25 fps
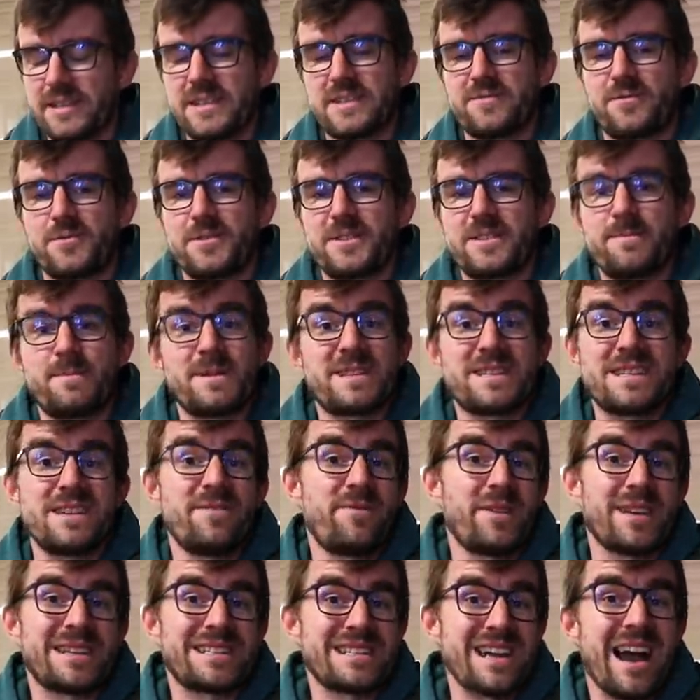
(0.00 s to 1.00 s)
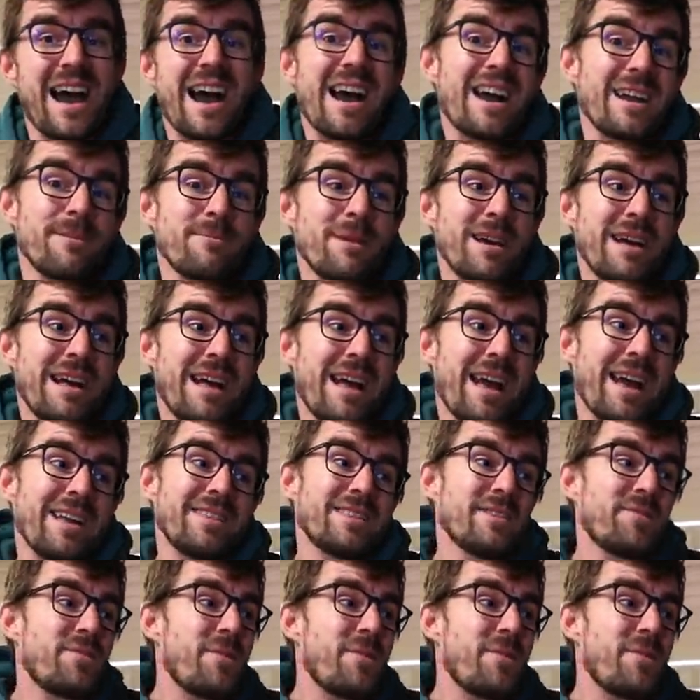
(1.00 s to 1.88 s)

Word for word: is for a specific time and the